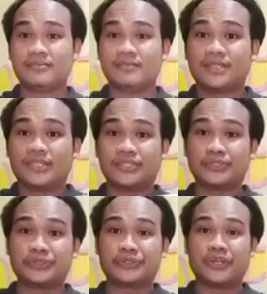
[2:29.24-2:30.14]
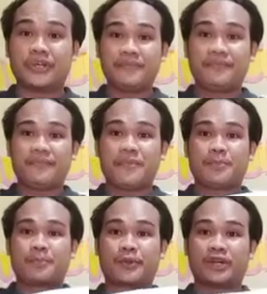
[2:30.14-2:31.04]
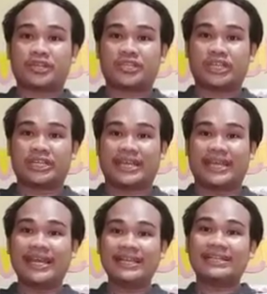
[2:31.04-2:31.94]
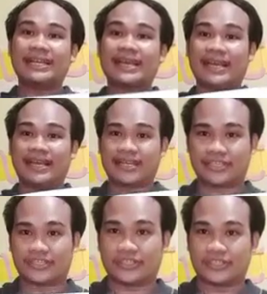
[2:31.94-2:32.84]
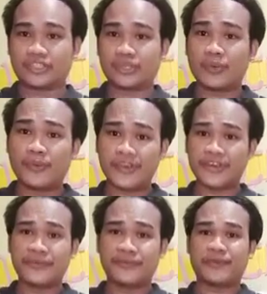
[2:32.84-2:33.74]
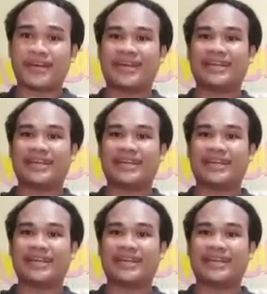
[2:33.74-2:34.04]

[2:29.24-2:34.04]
Neutron, proton, and electron. So where do you find